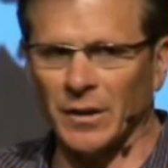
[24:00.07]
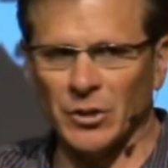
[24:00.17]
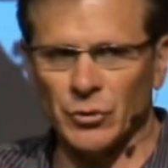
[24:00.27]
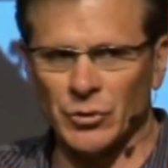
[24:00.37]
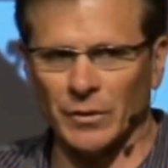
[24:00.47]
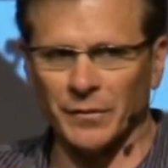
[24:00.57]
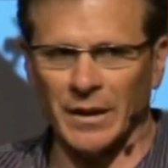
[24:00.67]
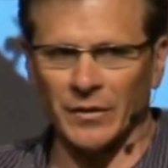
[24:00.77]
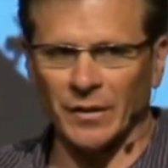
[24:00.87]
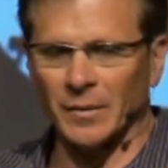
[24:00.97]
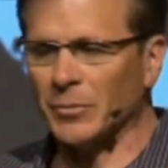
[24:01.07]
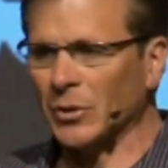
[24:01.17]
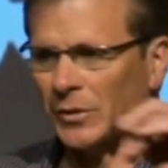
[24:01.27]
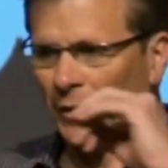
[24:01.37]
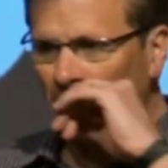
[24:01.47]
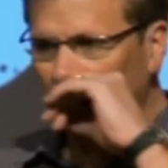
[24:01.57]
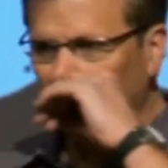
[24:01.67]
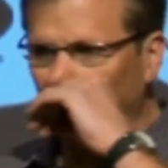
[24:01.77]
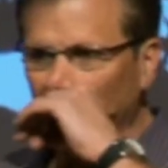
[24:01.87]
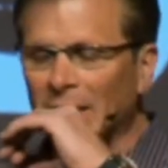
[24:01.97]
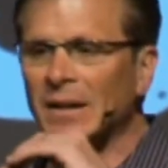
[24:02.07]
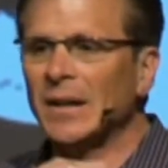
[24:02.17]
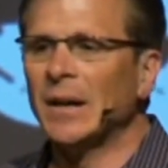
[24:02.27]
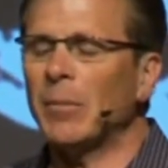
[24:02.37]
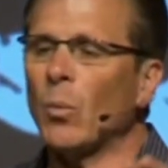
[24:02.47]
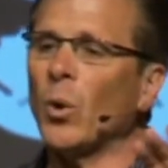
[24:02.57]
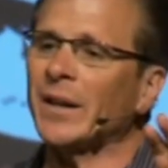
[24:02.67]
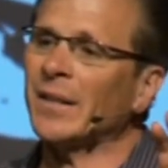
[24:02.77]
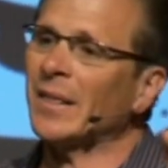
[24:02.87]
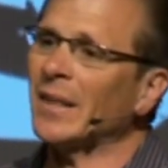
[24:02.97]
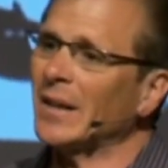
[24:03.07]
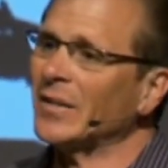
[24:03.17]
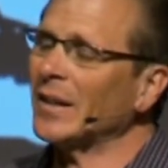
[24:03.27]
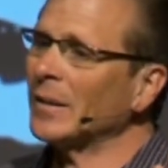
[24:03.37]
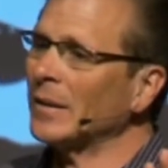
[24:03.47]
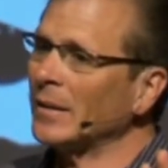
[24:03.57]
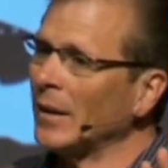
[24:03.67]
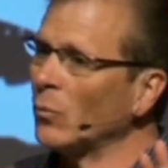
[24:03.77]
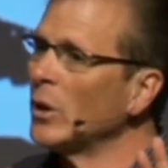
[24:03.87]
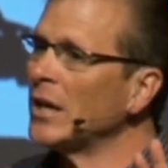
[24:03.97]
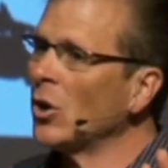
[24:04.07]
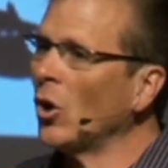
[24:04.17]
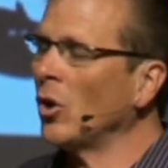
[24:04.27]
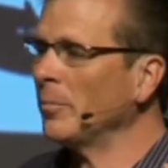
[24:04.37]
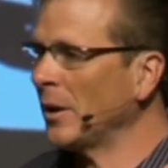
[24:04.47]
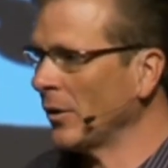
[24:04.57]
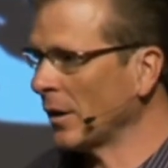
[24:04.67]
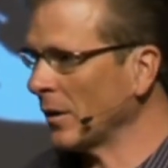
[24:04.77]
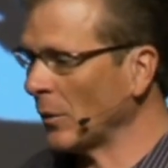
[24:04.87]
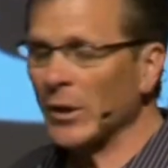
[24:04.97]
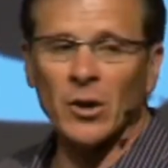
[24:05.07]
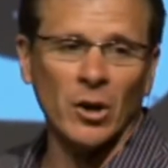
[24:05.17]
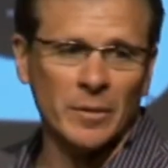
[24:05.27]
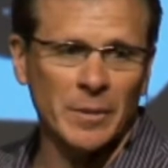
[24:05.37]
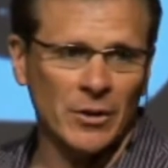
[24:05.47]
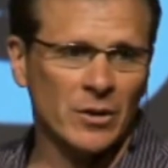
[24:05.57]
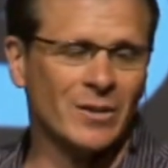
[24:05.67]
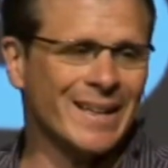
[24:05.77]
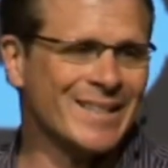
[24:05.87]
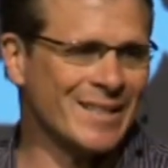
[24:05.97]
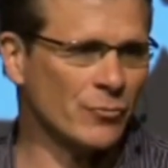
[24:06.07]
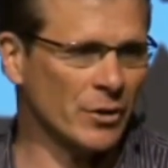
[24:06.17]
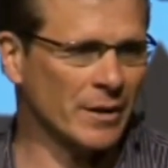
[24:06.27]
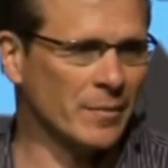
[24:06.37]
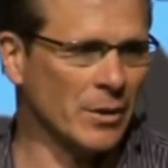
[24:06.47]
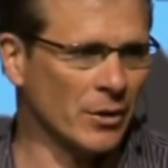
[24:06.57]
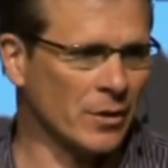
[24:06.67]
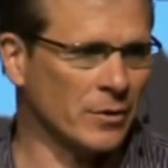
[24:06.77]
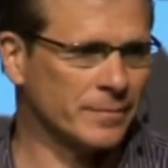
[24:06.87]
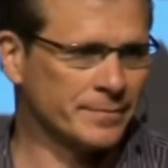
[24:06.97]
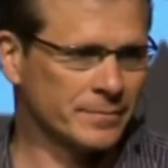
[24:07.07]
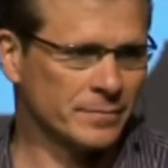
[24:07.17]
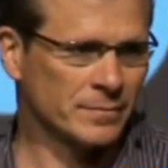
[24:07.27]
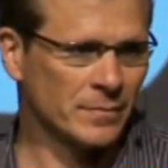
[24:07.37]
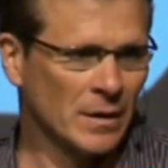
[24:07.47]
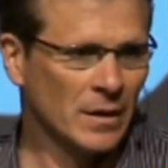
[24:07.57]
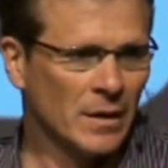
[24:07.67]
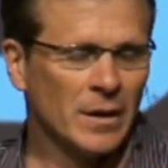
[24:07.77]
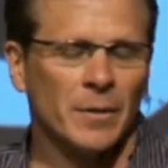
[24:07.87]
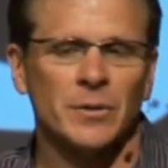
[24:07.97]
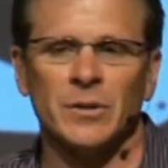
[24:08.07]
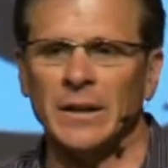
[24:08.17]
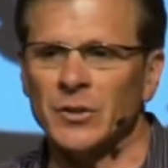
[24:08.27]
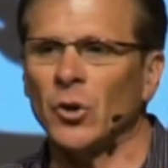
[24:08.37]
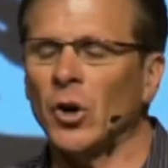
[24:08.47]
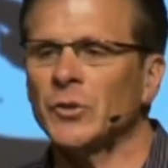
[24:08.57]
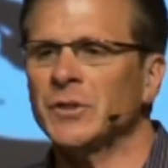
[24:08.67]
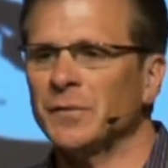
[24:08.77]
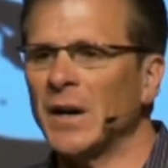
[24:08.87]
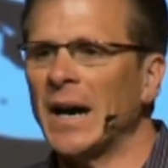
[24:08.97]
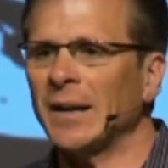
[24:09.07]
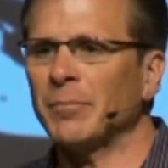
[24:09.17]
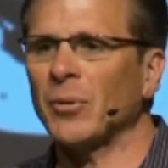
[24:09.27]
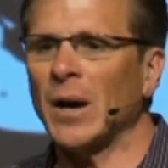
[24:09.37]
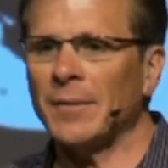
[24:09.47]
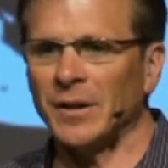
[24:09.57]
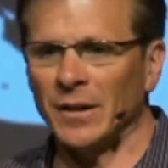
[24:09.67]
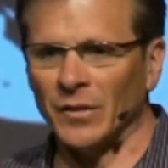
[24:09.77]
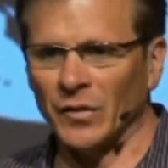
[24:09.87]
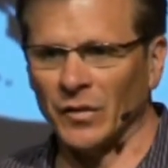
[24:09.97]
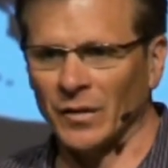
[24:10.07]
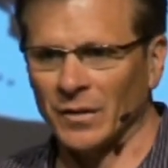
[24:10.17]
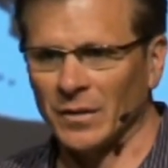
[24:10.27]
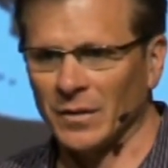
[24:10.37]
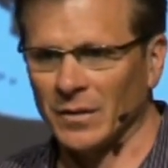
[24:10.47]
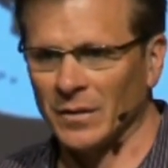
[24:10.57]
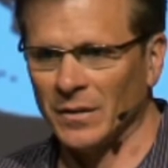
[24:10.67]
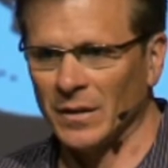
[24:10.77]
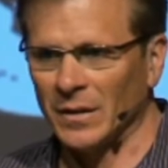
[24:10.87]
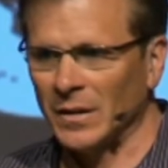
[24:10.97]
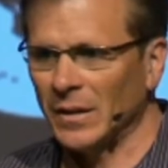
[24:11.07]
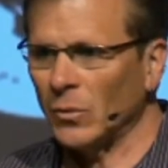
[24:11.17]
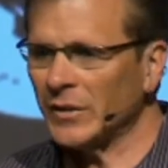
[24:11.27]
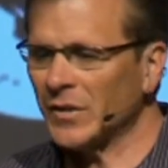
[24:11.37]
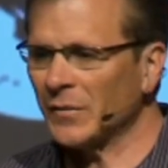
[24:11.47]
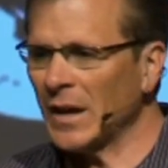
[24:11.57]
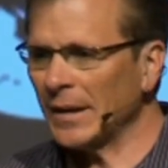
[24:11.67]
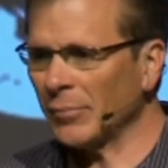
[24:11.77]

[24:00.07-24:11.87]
unusual events that the book talks about, but one of the things that we call a miracle isn't really a miracle. It's called divine providence. What's divine